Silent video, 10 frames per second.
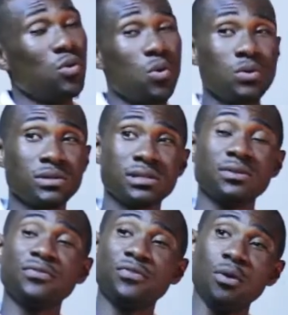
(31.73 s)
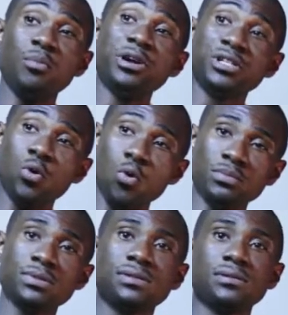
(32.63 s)
Those from rich
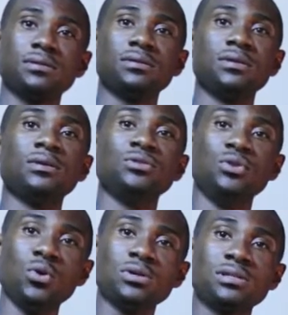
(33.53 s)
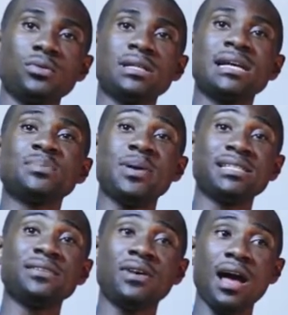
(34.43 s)
homes, those with
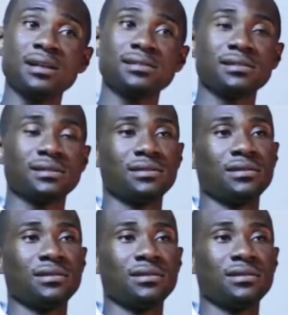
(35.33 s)
expensive cars,